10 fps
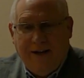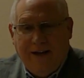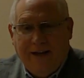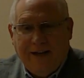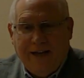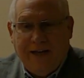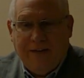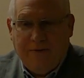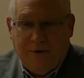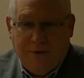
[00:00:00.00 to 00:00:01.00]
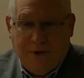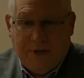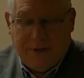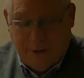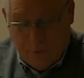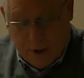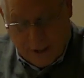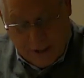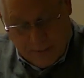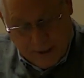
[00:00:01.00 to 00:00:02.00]
And any of you that want
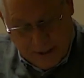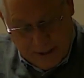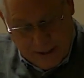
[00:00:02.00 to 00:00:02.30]
to come in